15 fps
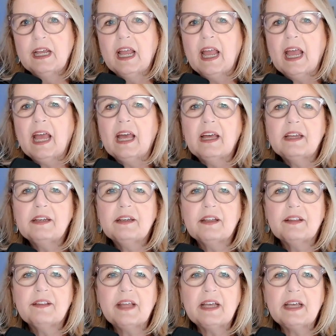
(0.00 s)
And
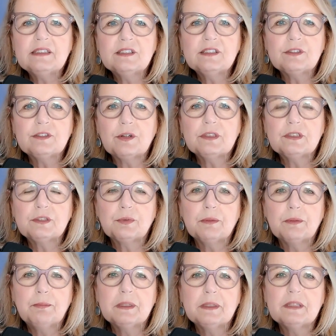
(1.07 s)
that starts
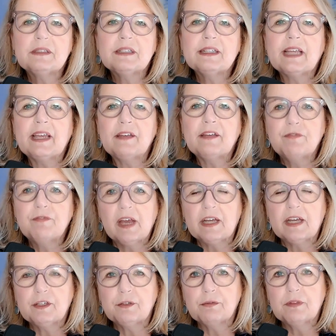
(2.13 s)
with building a
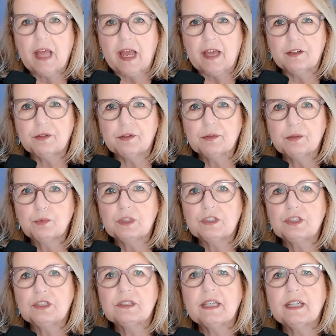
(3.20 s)
value ladder, which
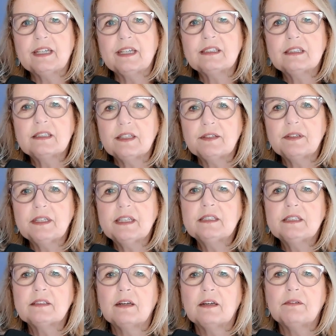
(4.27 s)
is a series
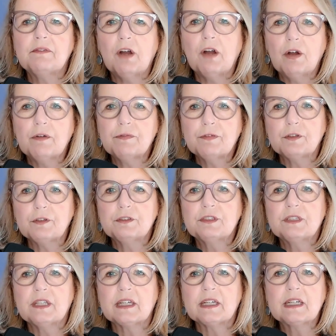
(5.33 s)
of offers
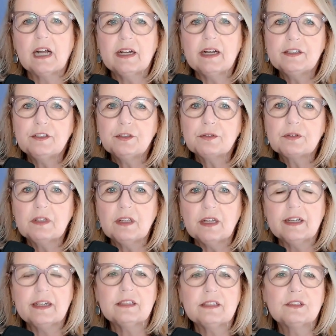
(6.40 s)
that guide your
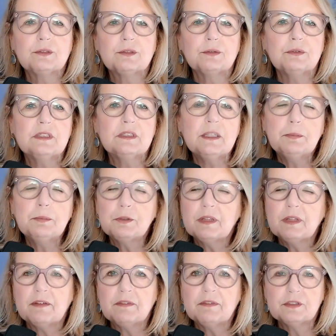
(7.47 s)
clients through deeper
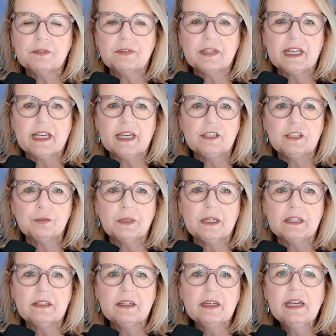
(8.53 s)
levels of
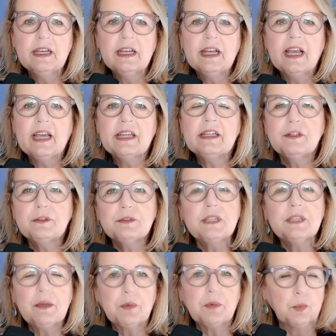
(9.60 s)
engagement. And here's
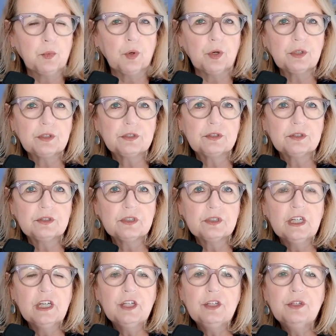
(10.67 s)
how it works.
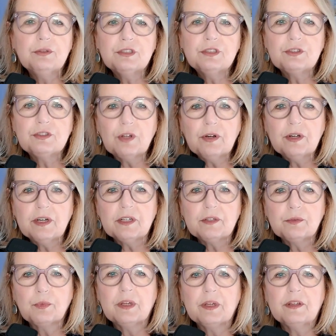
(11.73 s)
You start
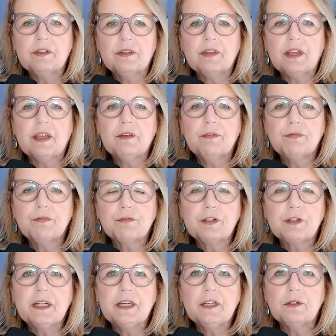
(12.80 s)
with a
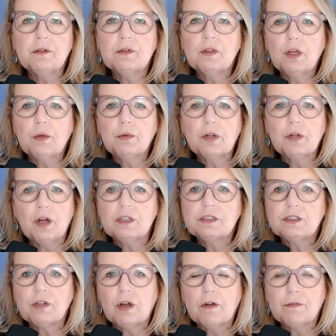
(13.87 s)
free or
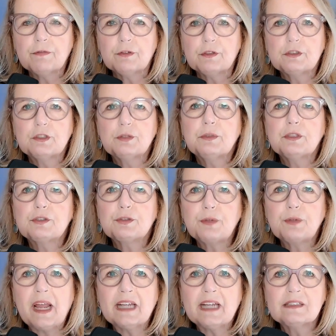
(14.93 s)
low-cost offer to
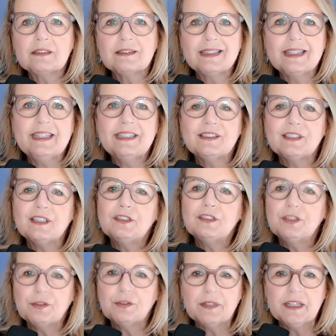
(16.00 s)
attract leads into
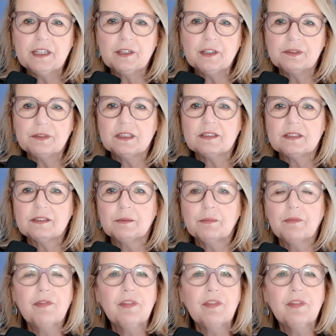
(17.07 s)
your ecosystem.